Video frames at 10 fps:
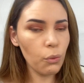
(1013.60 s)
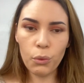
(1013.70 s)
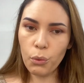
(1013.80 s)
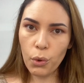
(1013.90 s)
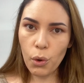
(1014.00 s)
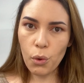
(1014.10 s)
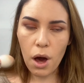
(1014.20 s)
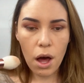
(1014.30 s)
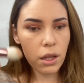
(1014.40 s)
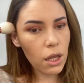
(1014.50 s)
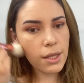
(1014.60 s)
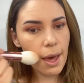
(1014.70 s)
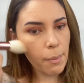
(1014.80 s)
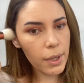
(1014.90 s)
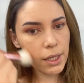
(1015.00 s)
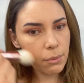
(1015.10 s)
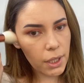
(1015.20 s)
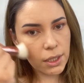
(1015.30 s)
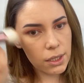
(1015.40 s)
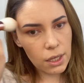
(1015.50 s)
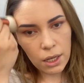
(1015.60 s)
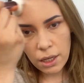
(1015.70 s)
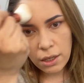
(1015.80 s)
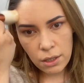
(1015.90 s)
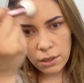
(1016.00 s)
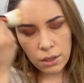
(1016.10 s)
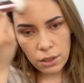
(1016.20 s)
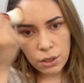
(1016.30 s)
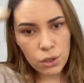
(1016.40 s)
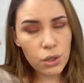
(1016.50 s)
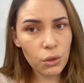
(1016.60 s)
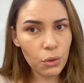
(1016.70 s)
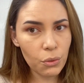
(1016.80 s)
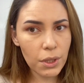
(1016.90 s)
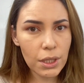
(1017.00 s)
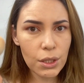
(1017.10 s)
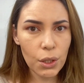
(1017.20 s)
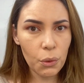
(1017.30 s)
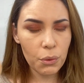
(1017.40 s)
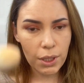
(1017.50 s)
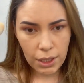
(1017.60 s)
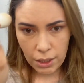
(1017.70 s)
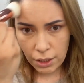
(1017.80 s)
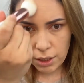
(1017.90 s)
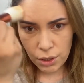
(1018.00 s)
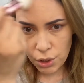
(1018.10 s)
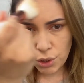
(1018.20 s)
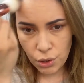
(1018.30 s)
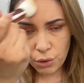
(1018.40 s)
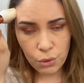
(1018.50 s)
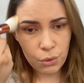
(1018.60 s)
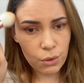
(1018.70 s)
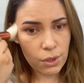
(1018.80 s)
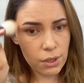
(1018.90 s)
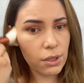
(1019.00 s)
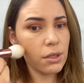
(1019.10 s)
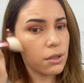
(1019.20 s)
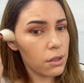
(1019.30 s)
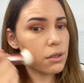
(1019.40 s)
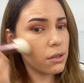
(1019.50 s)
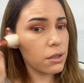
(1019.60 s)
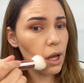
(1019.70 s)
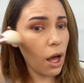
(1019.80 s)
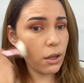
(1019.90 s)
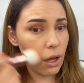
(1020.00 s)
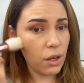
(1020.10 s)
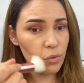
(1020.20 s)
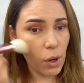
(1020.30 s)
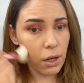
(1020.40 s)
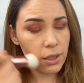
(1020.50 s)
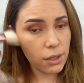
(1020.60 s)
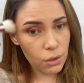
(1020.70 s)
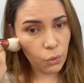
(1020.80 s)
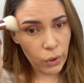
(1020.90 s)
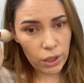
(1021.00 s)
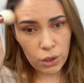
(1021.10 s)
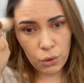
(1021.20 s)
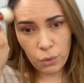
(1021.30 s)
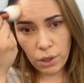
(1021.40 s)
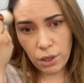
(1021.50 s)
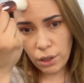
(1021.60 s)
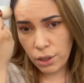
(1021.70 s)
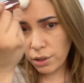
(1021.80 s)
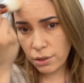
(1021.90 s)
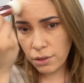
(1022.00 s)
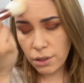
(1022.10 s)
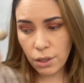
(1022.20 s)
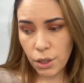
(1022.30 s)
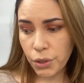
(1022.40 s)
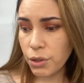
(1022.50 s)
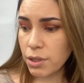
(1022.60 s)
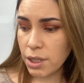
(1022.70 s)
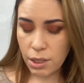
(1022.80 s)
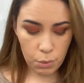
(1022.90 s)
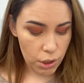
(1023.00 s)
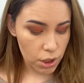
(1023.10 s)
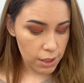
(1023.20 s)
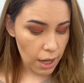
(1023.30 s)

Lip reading: Woo! Look at that pigment. So you really don't need to use a lot of product when you are using these brushes.